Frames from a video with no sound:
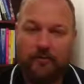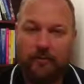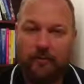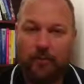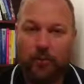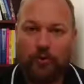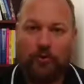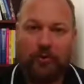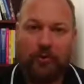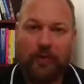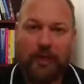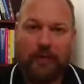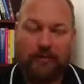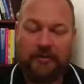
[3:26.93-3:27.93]
more
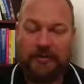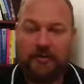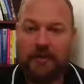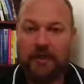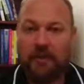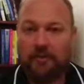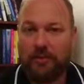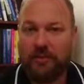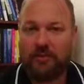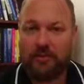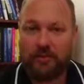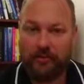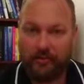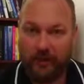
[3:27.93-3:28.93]
pronounced
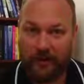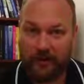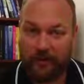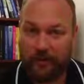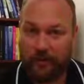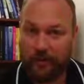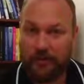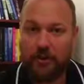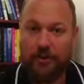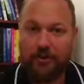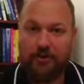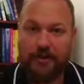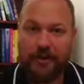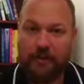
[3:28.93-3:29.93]
plantar flexion or
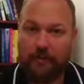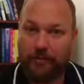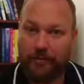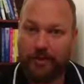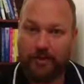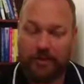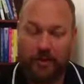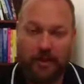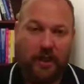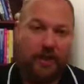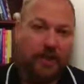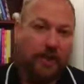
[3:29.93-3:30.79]
toed down position.